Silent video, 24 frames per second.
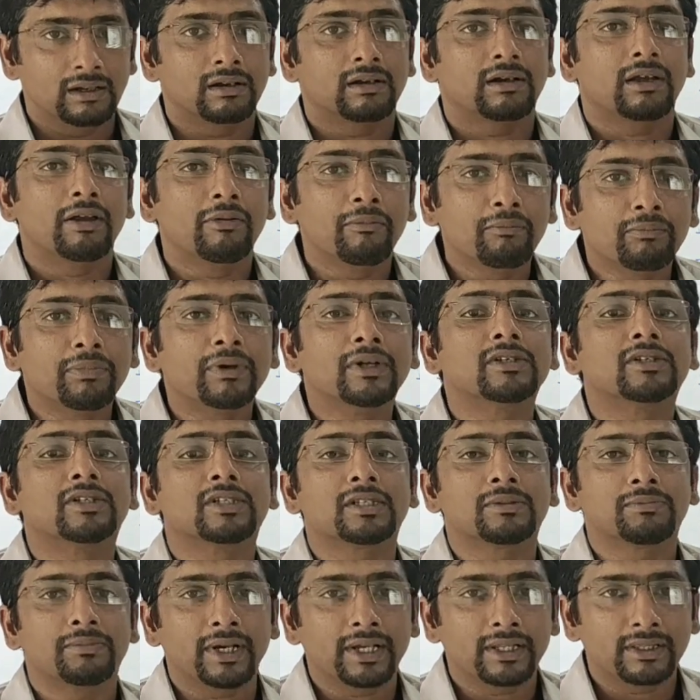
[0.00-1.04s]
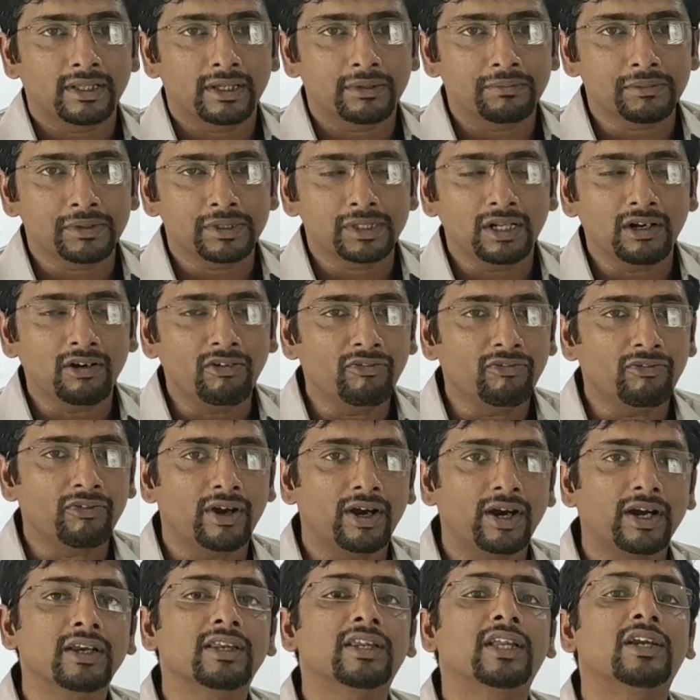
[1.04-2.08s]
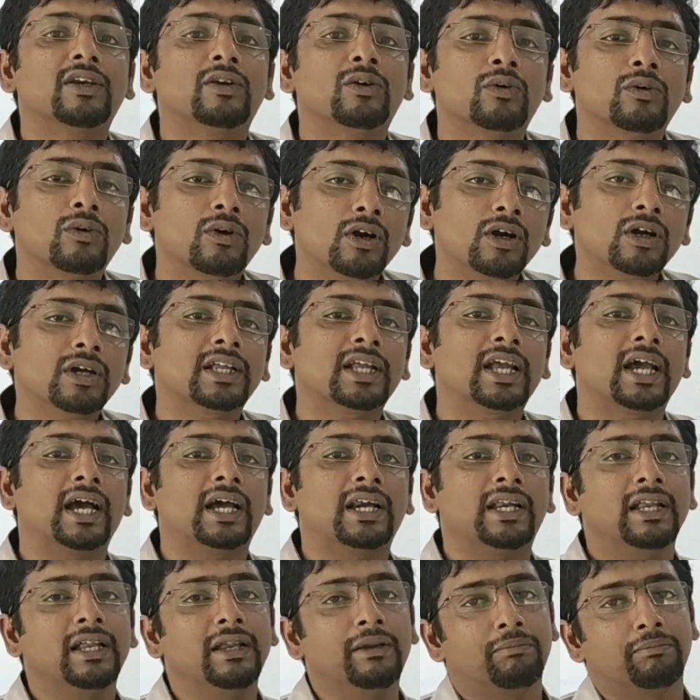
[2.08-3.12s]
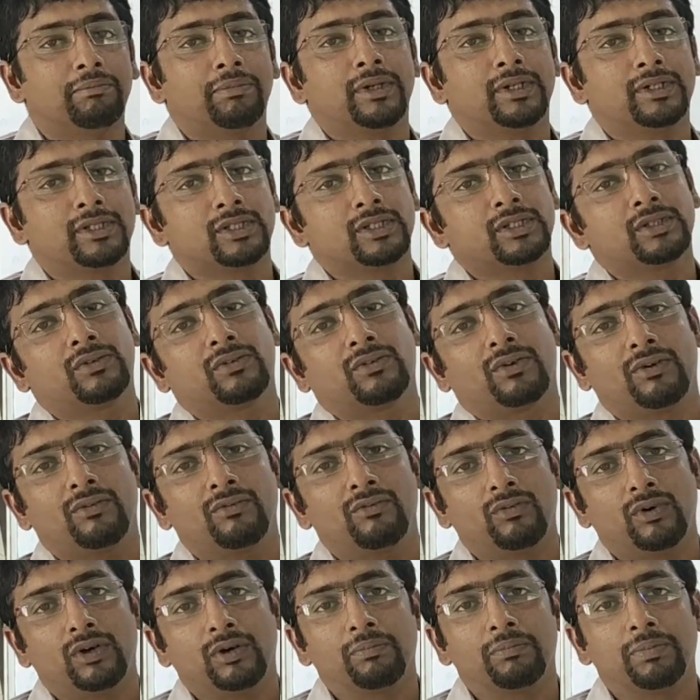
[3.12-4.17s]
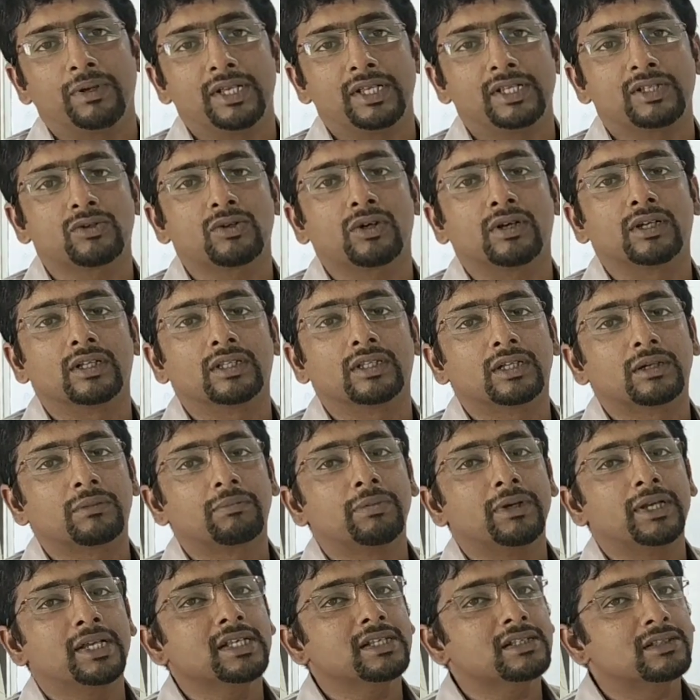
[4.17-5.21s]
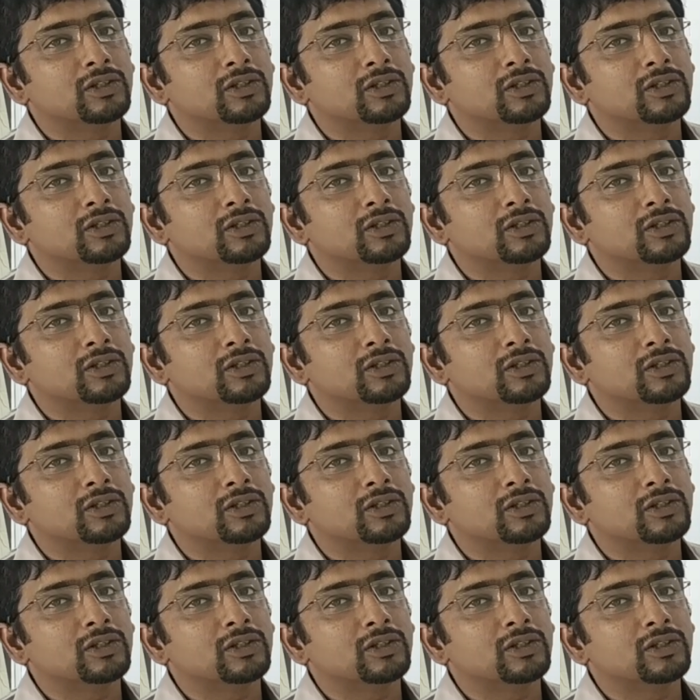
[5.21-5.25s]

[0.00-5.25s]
impulses by themselves, and they do not carry impulses from one place to another place.